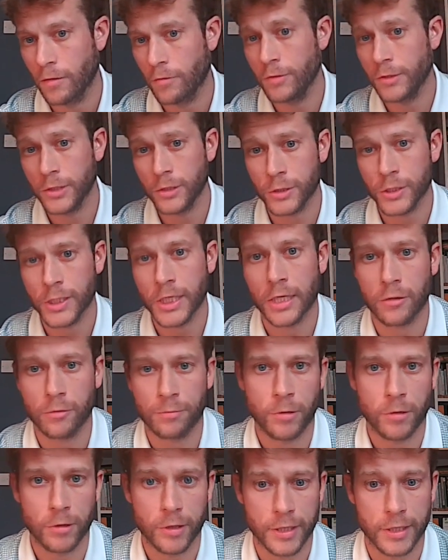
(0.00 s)
reducing
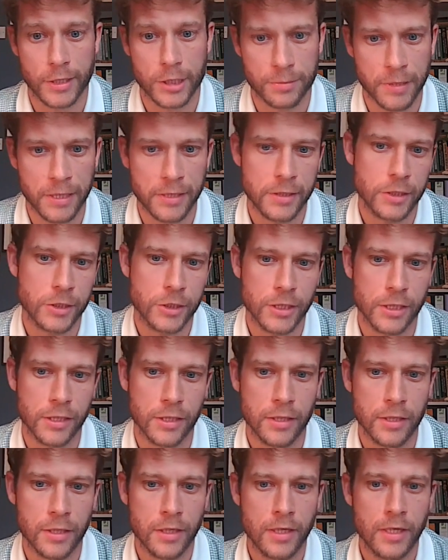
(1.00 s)
out-of-pocket expenditure,
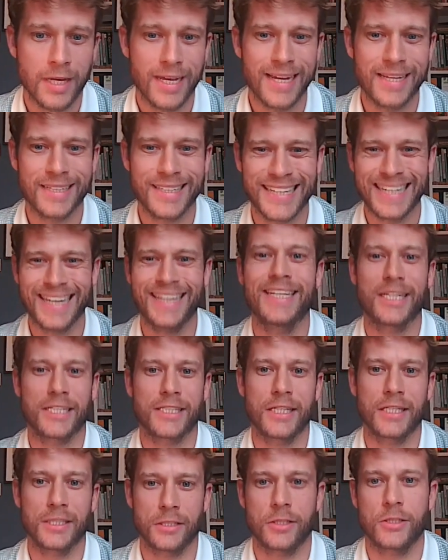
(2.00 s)
and can
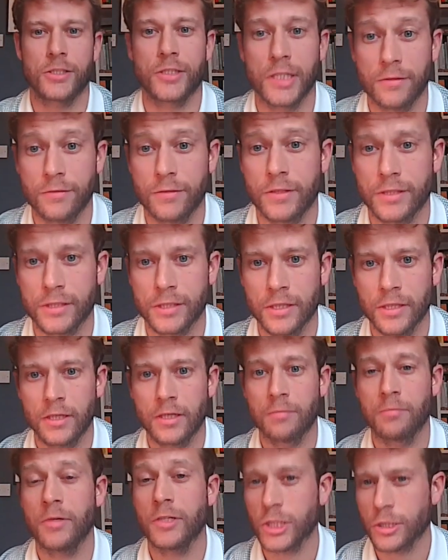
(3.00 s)
access the service
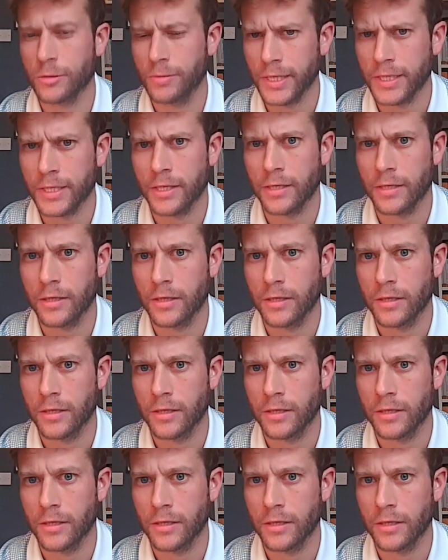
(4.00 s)
much quicker